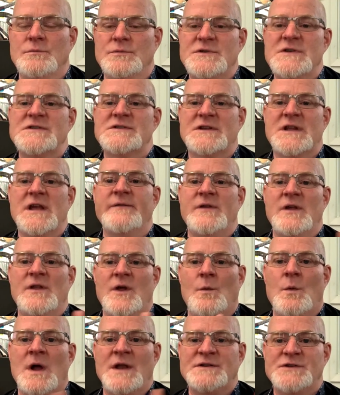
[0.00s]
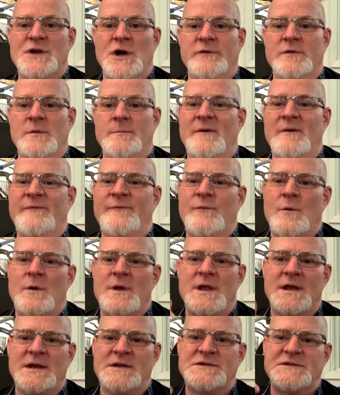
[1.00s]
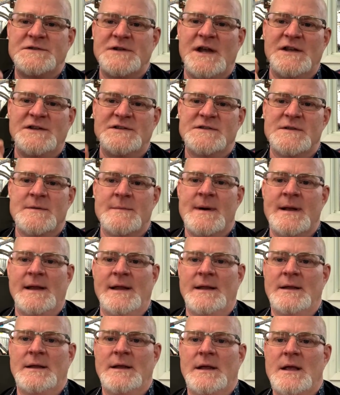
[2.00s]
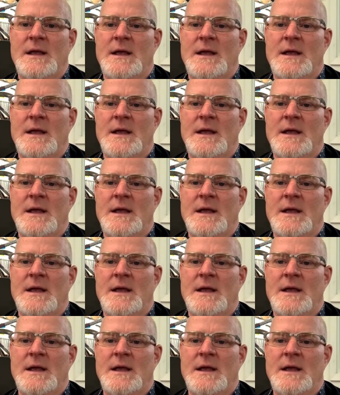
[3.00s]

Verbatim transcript: just give you the once over before you exchange the money.